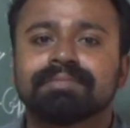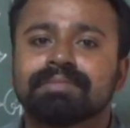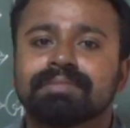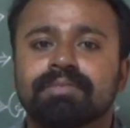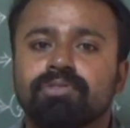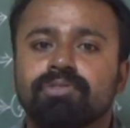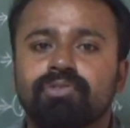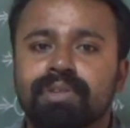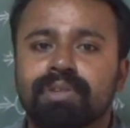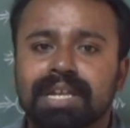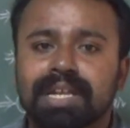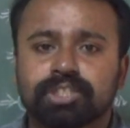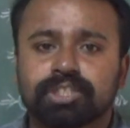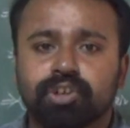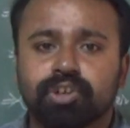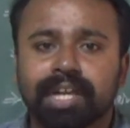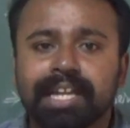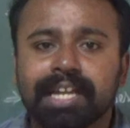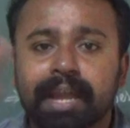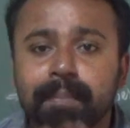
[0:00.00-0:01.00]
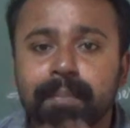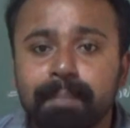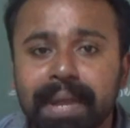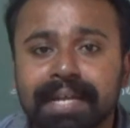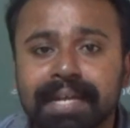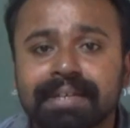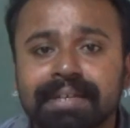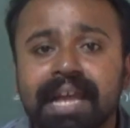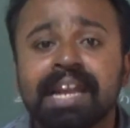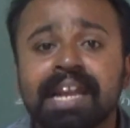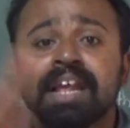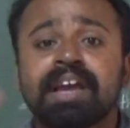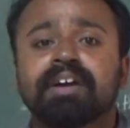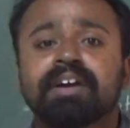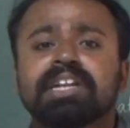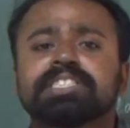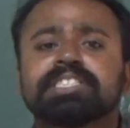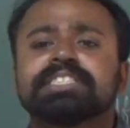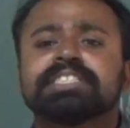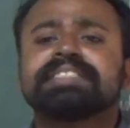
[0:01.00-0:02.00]
release. Okay, again bend
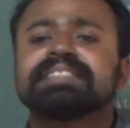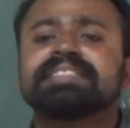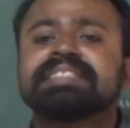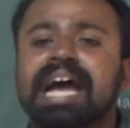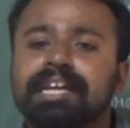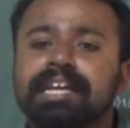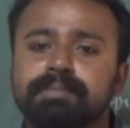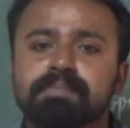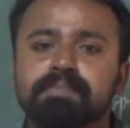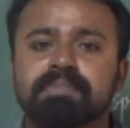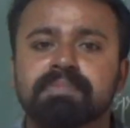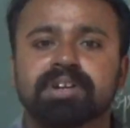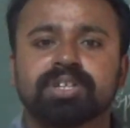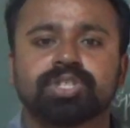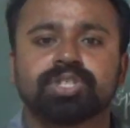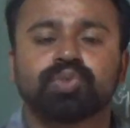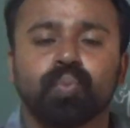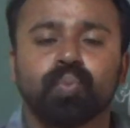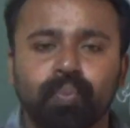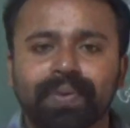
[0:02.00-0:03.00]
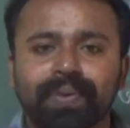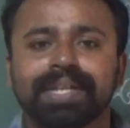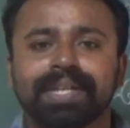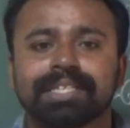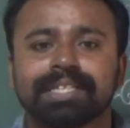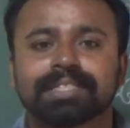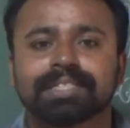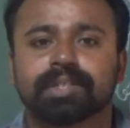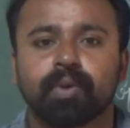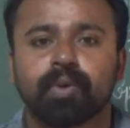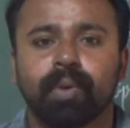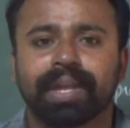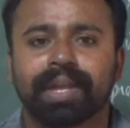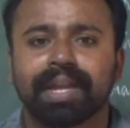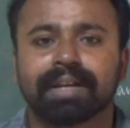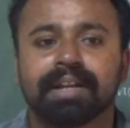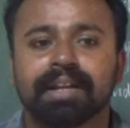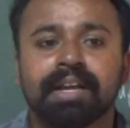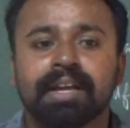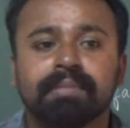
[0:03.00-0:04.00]
and release. That much wind is going
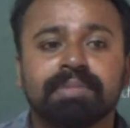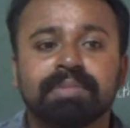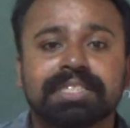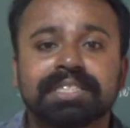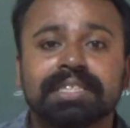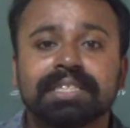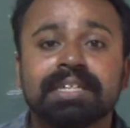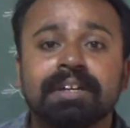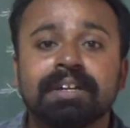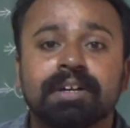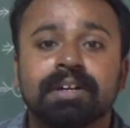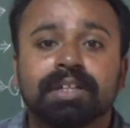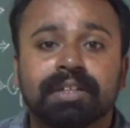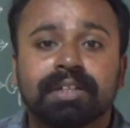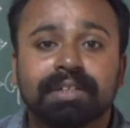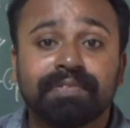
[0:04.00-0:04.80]
on because